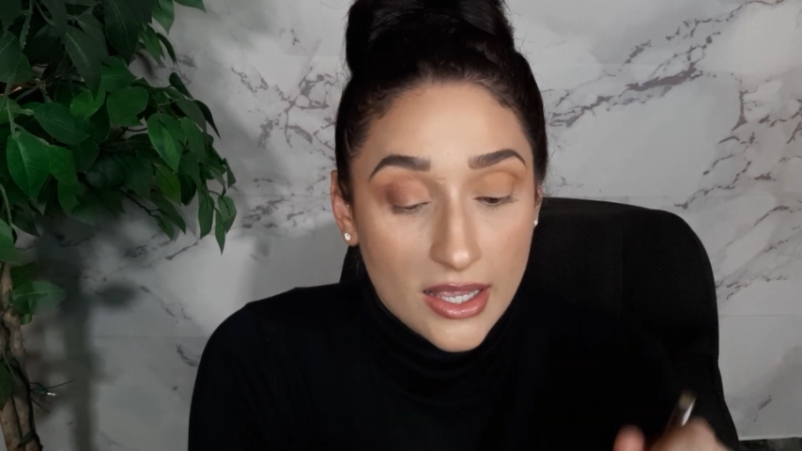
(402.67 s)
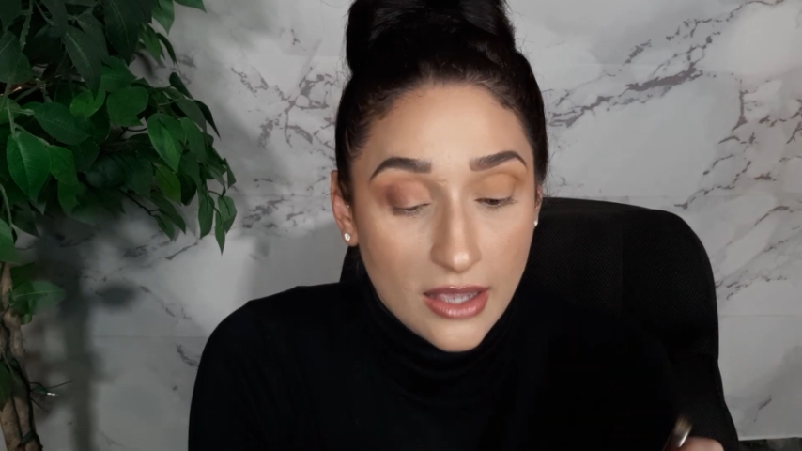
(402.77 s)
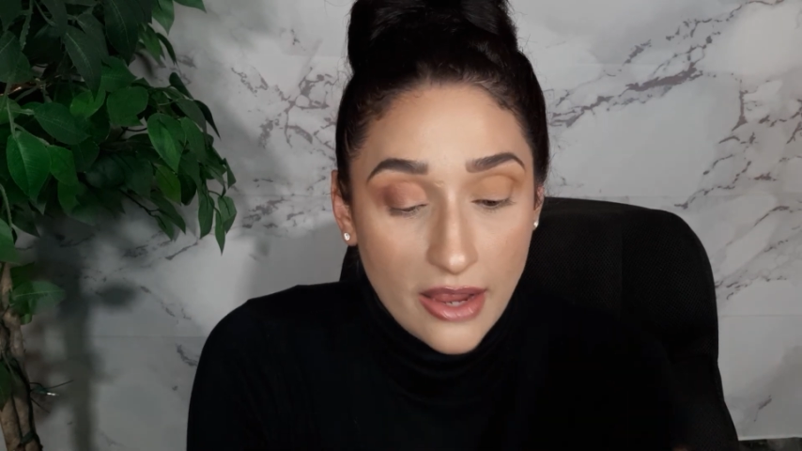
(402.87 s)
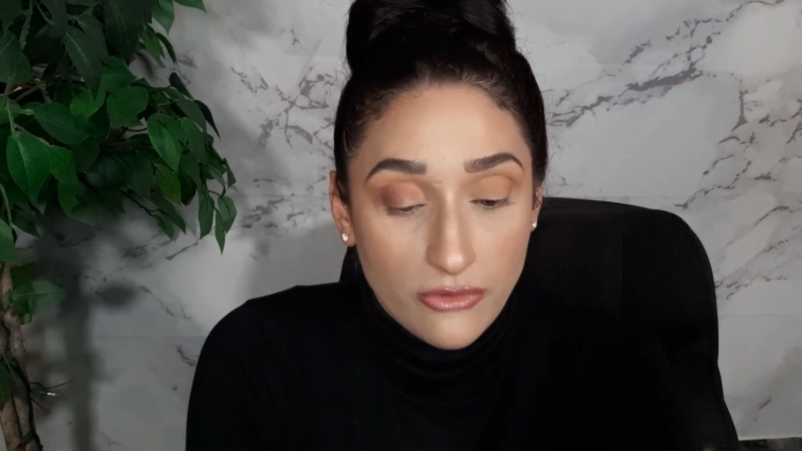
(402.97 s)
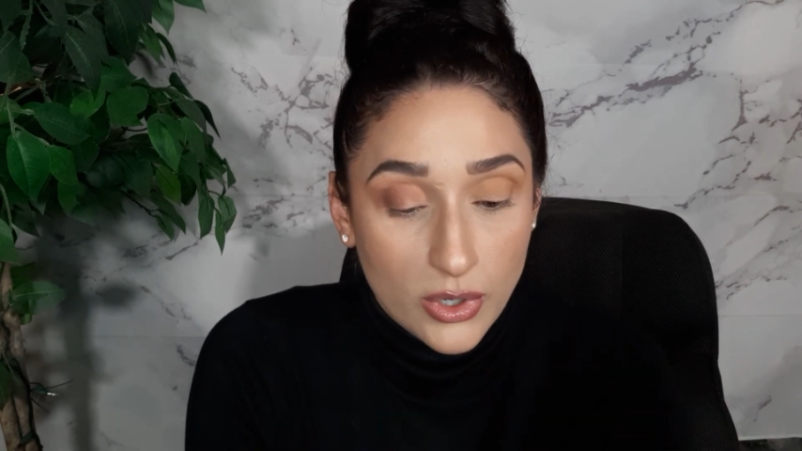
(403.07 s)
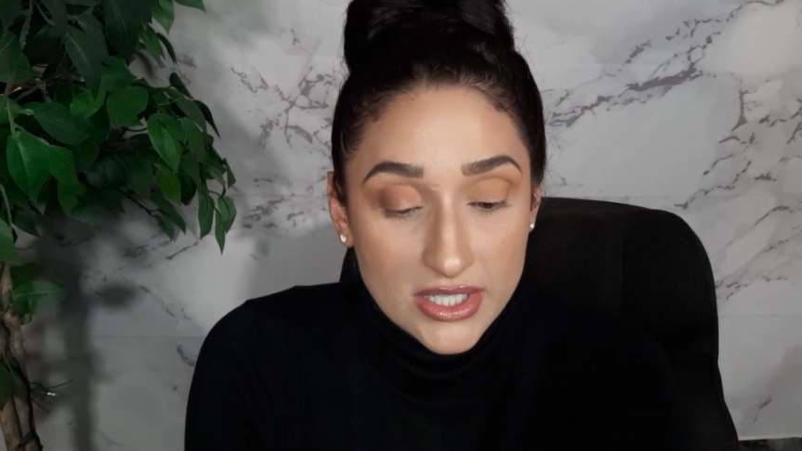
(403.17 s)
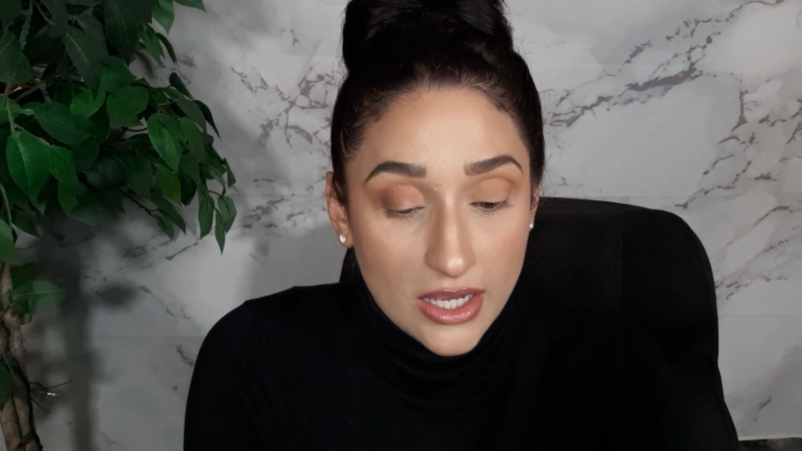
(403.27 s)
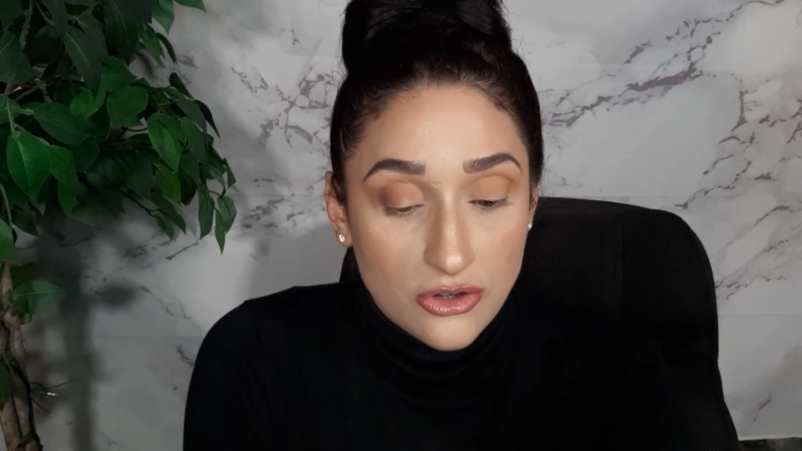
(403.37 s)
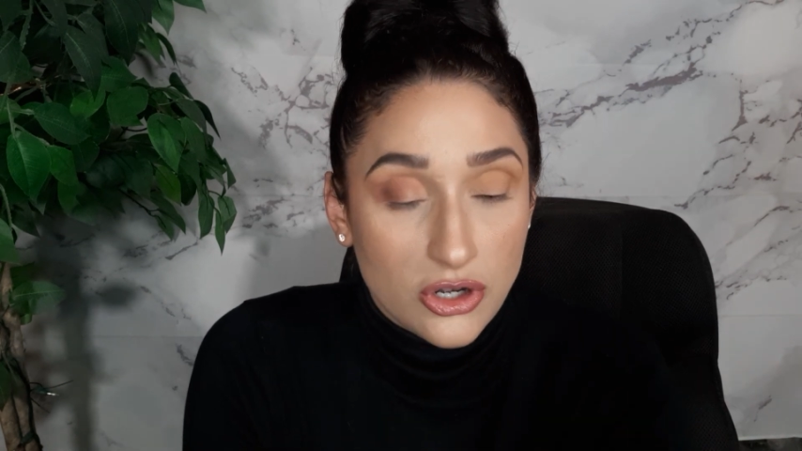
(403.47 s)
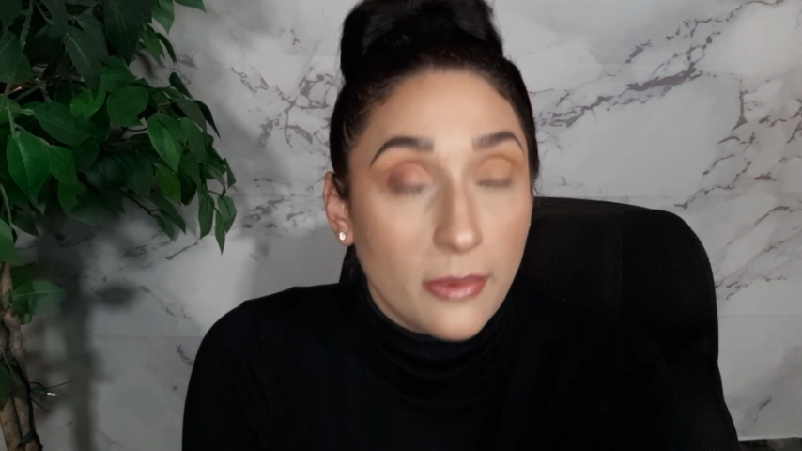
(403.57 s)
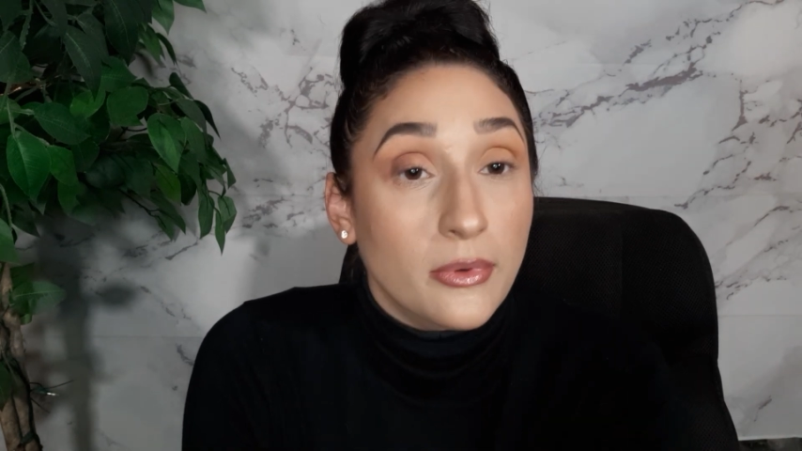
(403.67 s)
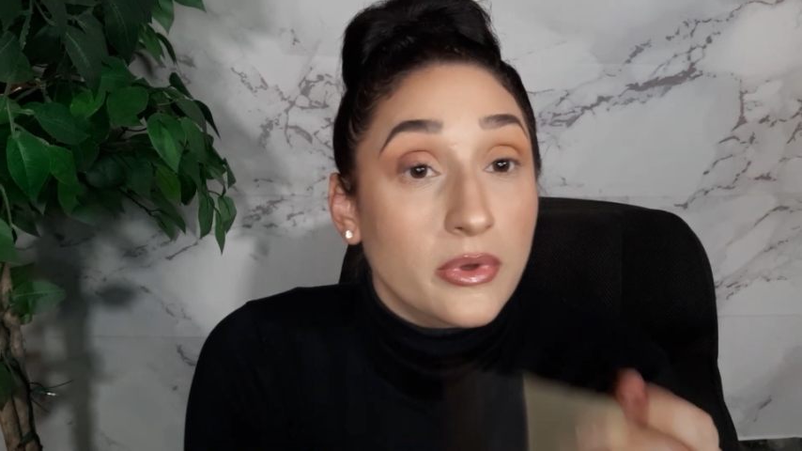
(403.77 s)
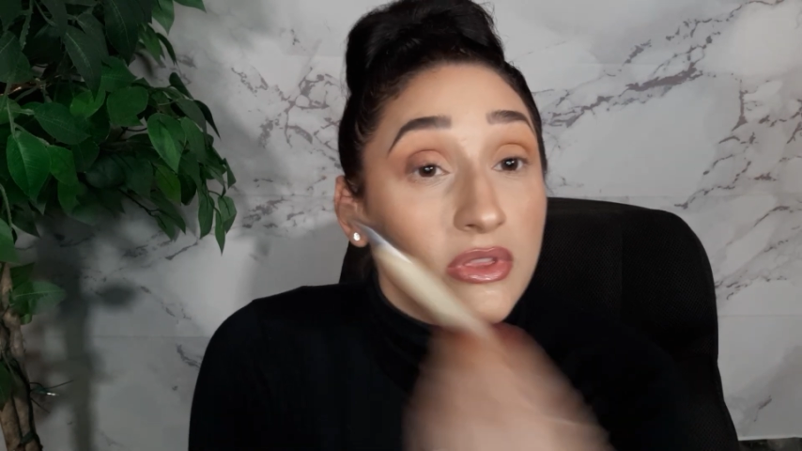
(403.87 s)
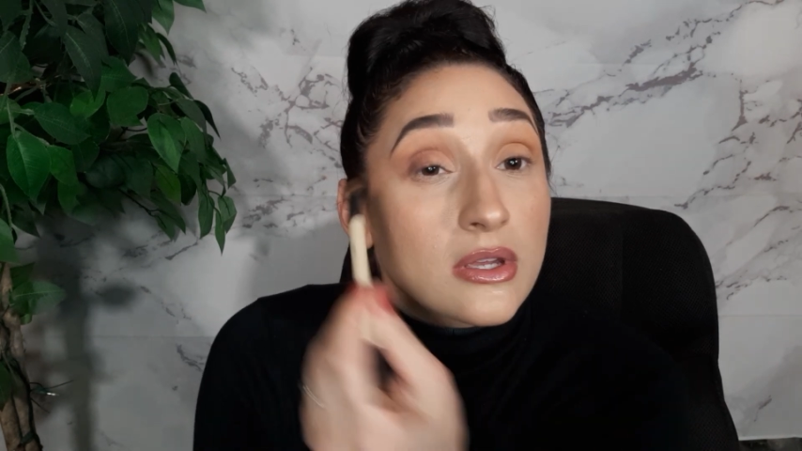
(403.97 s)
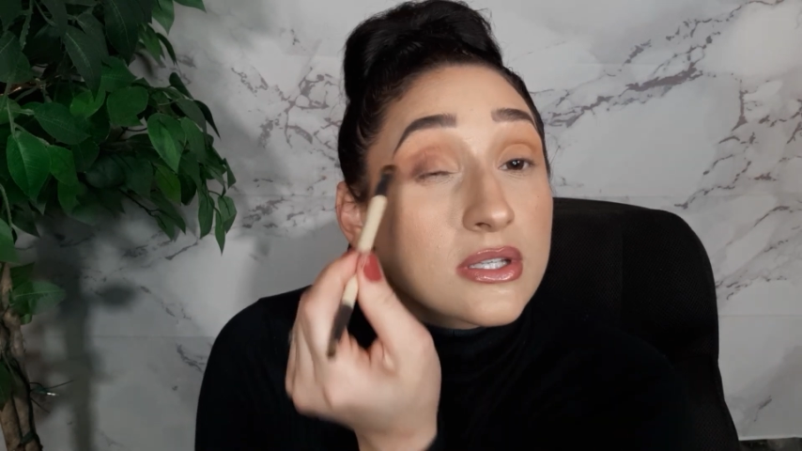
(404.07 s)
I've always had trouble
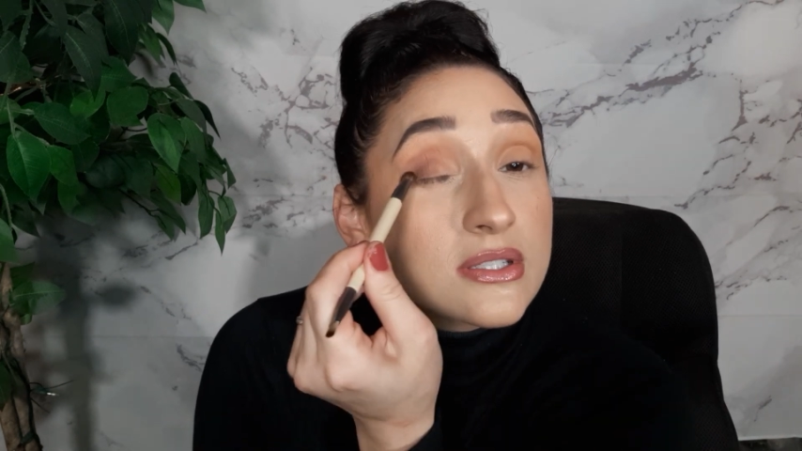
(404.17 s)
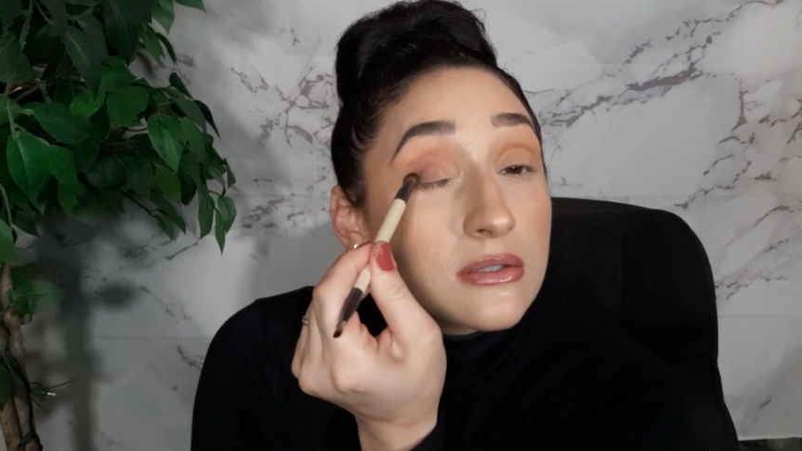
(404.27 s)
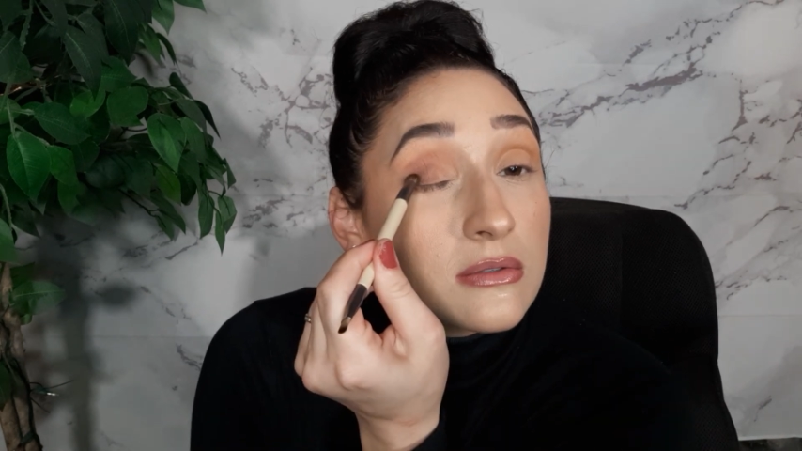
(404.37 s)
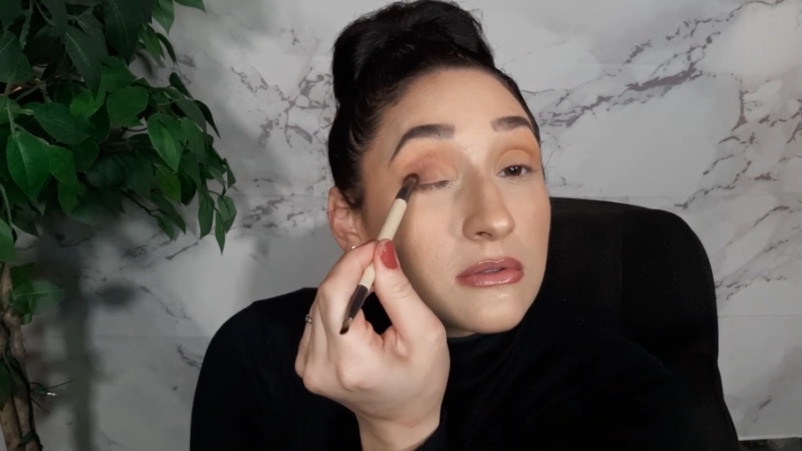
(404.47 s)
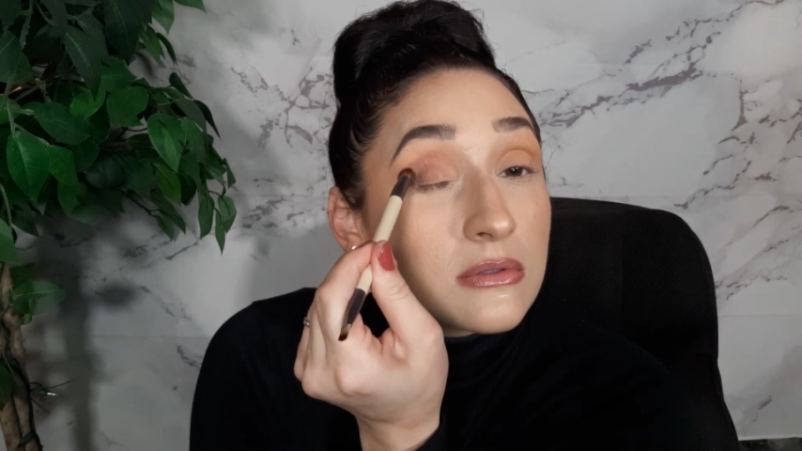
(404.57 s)
with this,